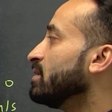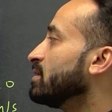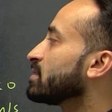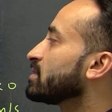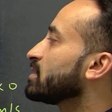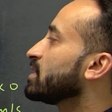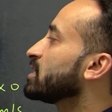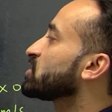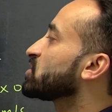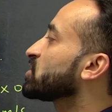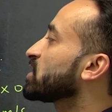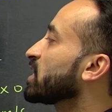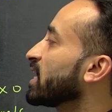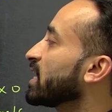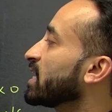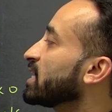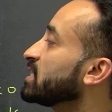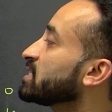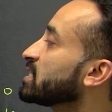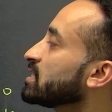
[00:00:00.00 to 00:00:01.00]
the
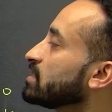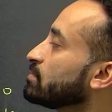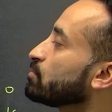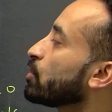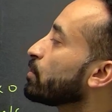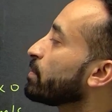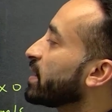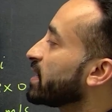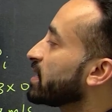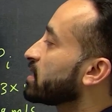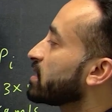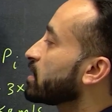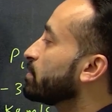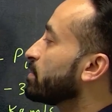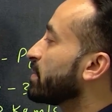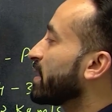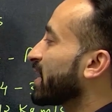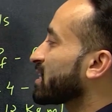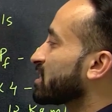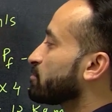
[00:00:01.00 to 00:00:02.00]
change in momentum
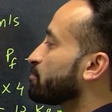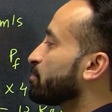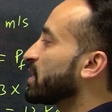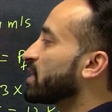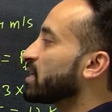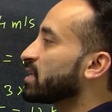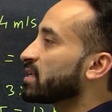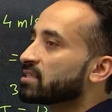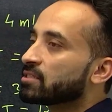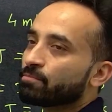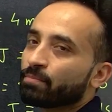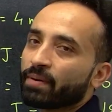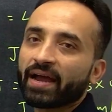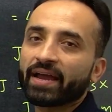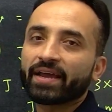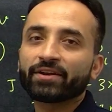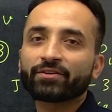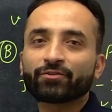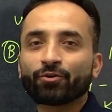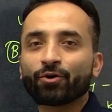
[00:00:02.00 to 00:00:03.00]
experienced by
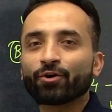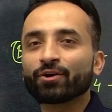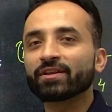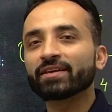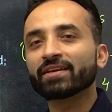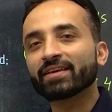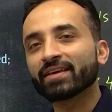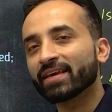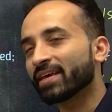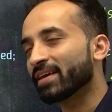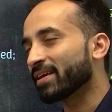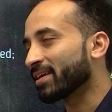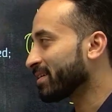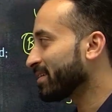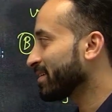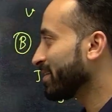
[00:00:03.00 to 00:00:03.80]
trolley A.